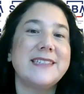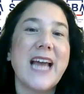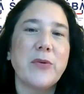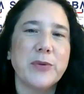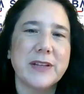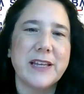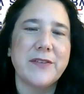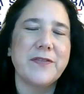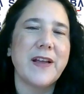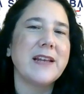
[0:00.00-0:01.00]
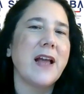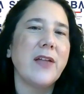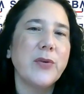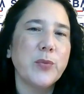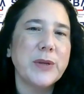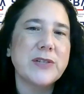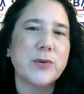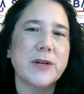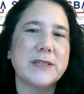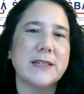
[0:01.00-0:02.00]
debt relief, and other
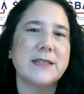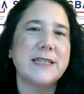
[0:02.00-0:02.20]
resources